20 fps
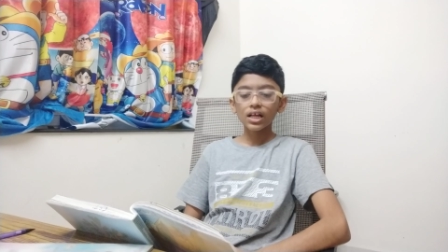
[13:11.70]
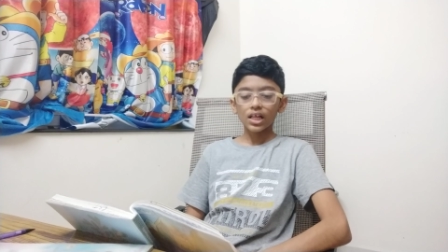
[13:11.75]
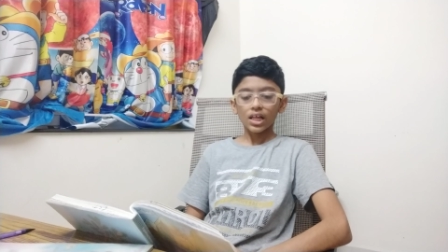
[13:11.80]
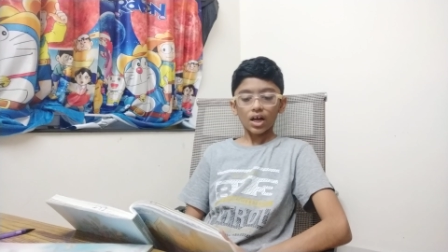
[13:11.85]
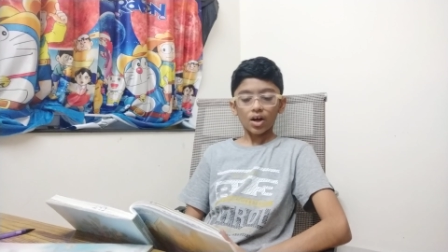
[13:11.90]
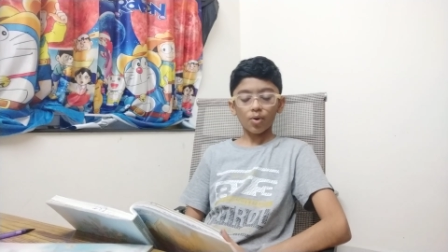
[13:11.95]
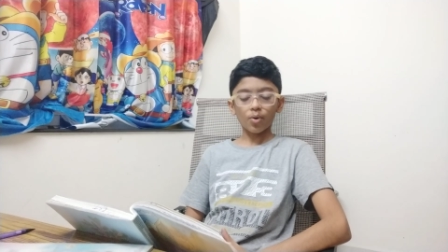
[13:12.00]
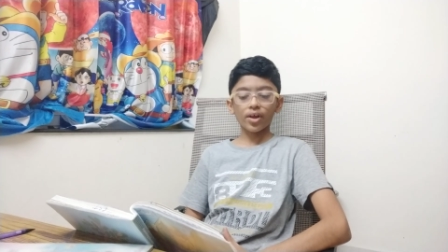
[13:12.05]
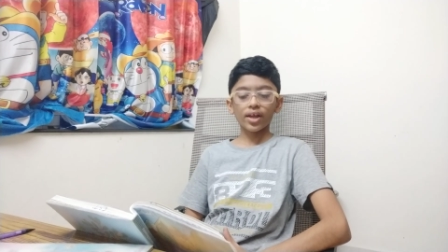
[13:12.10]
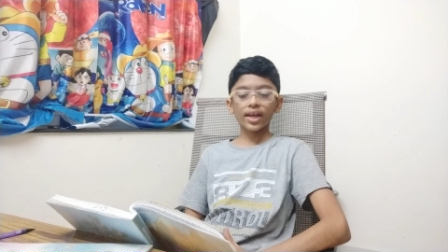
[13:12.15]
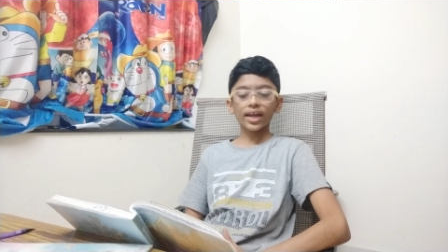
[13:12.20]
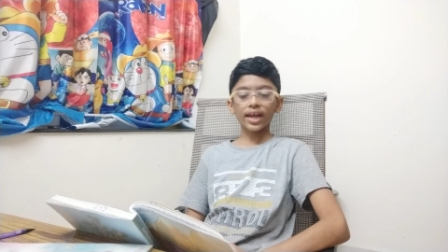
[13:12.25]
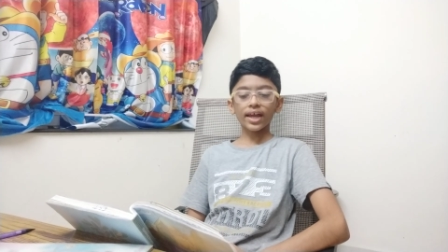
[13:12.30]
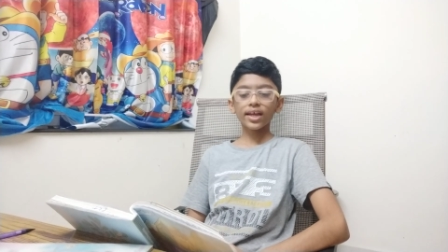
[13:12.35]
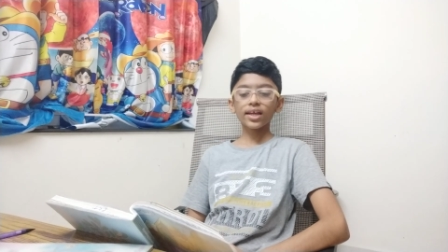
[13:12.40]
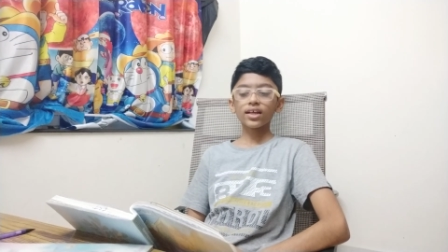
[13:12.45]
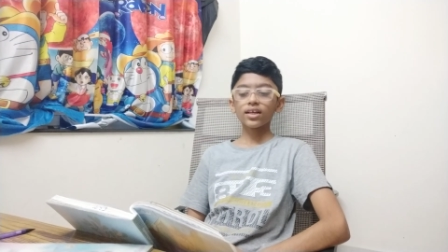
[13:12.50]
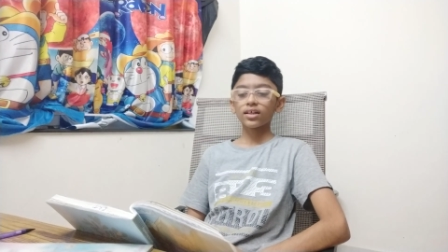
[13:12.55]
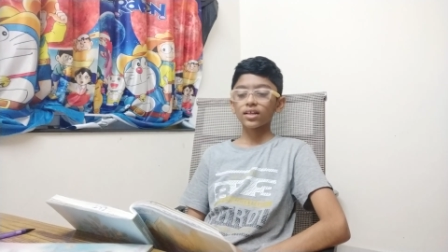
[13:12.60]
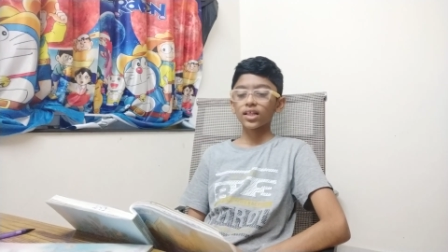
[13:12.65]
Okay,
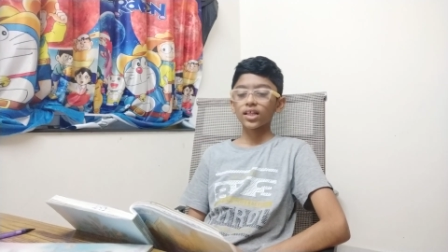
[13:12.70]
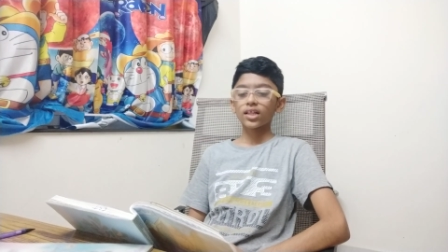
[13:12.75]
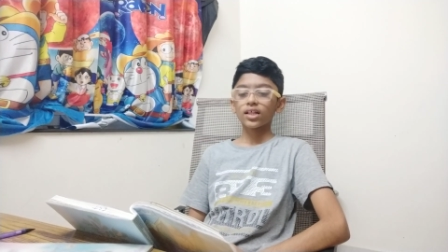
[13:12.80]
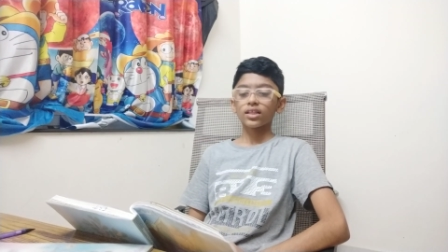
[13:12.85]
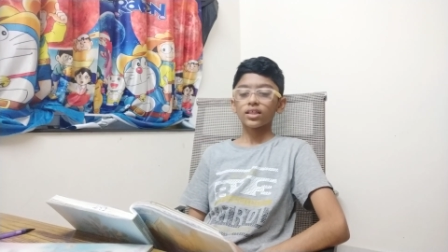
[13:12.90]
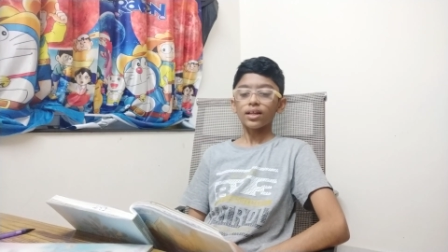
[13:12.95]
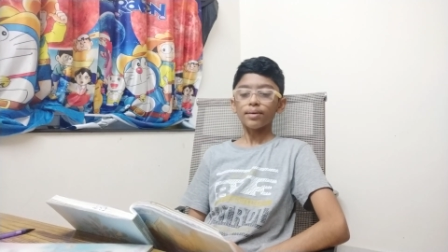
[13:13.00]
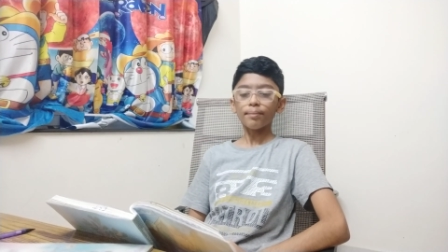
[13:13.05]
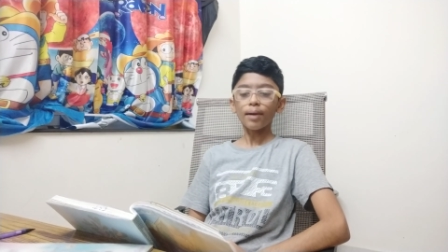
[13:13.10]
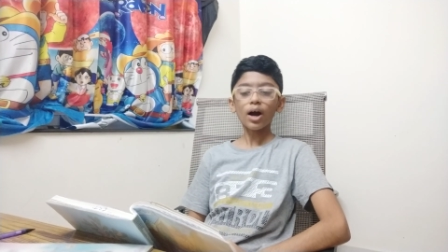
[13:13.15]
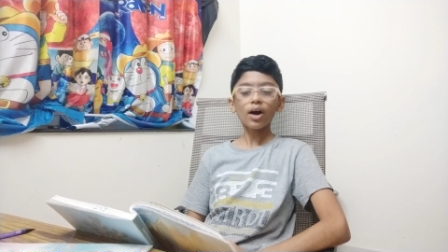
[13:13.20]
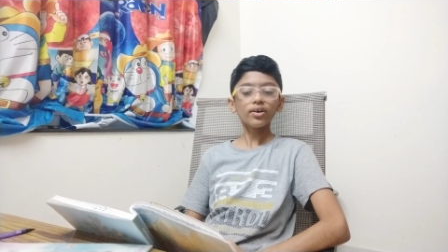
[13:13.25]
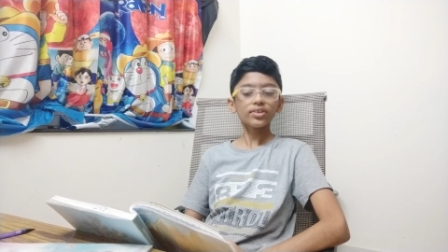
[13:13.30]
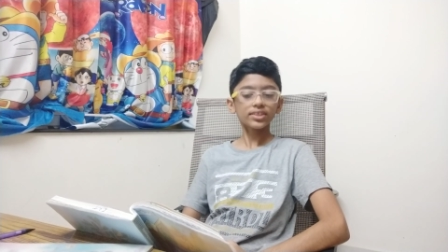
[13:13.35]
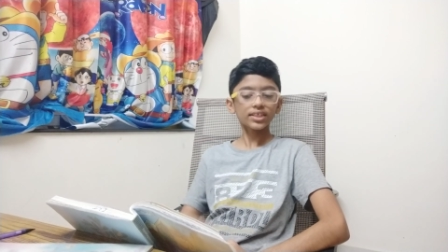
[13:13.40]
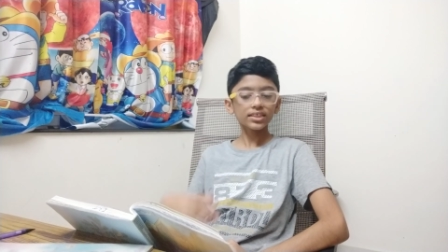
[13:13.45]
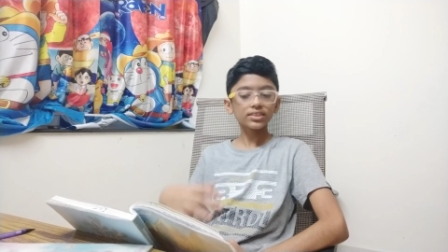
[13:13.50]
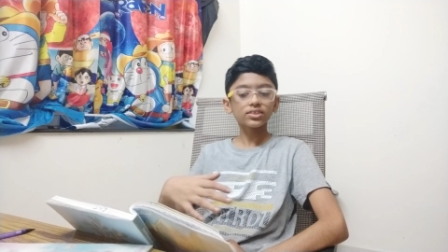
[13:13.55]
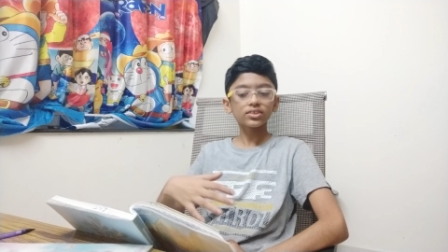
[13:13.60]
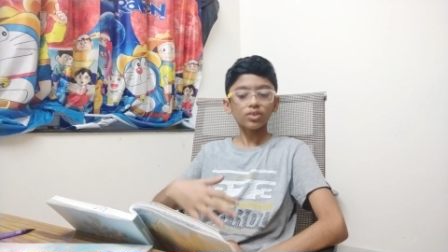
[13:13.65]
the
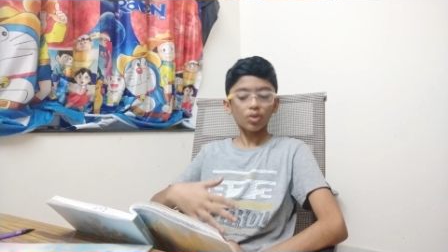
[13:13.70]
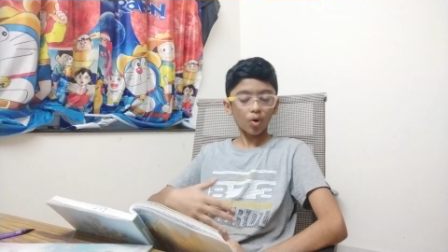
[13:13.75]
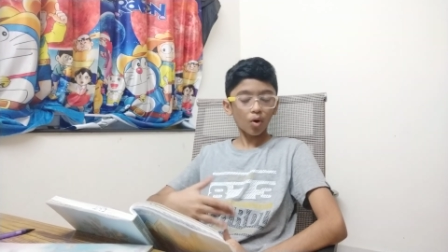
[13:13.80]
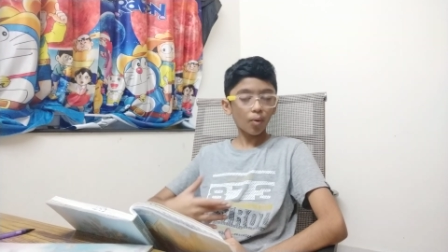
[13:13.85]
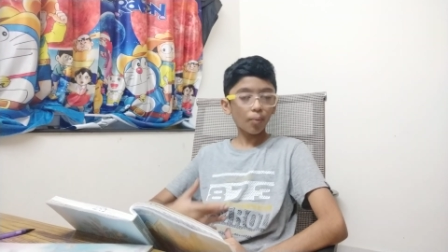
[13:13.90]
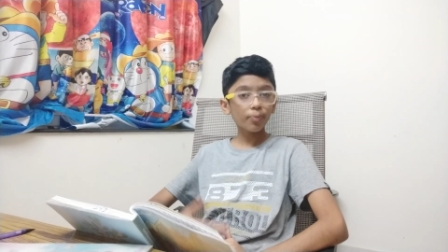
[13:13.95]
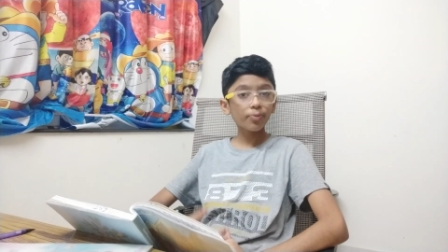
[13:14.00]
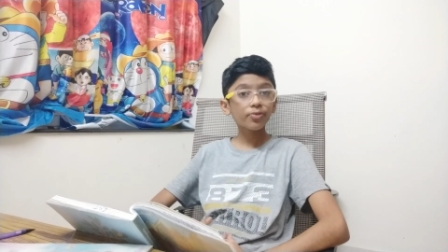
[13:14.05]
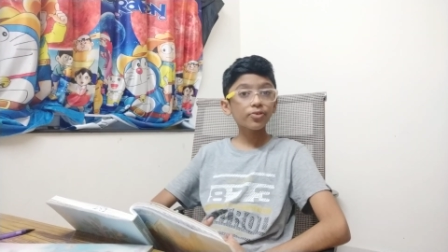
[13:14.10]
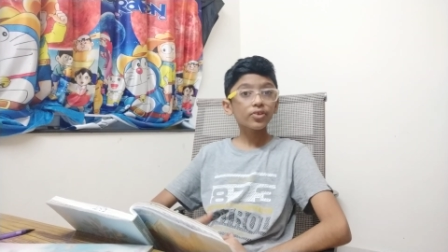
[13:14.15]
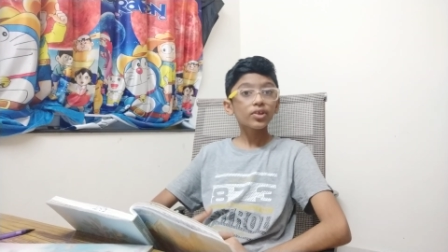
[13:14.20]
mountains both